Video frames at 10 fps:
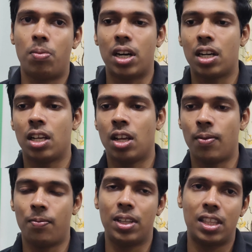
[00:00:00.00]
but
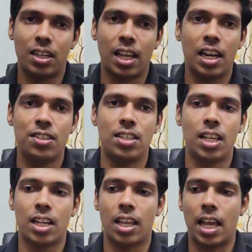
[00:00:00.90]
with real
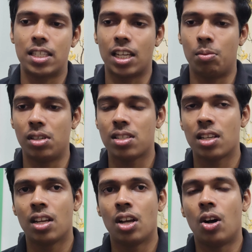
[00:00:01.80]
engineering
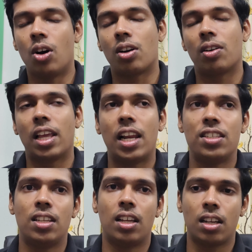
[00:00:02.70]
examples or real
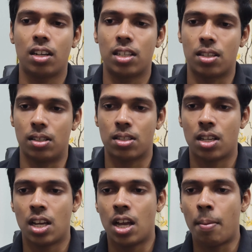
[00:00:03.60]
engineering
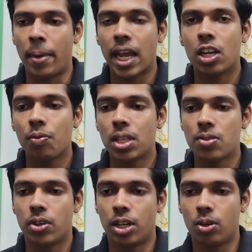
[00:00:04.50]
reasons. By end of
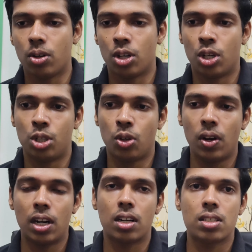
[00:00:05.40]
this video, you
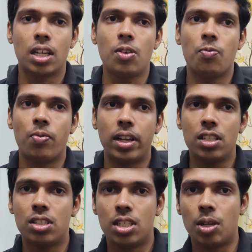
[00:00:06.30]
will understand
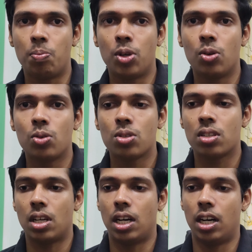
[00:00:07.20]
when
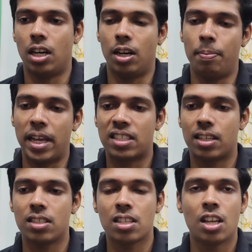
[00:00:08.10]
GPUs make
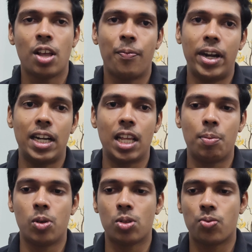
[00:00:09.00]
sense, when
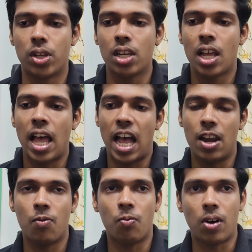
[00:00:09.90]
TPUs win,
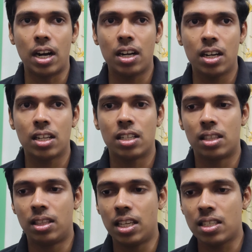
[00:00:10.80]
and what
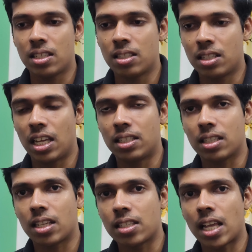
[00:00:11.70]
this
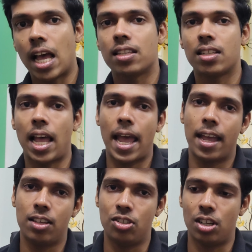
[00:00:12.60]
teaches us as
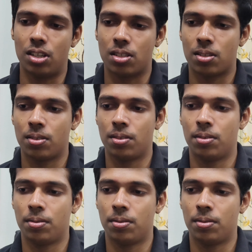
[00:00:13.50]
AI engineers.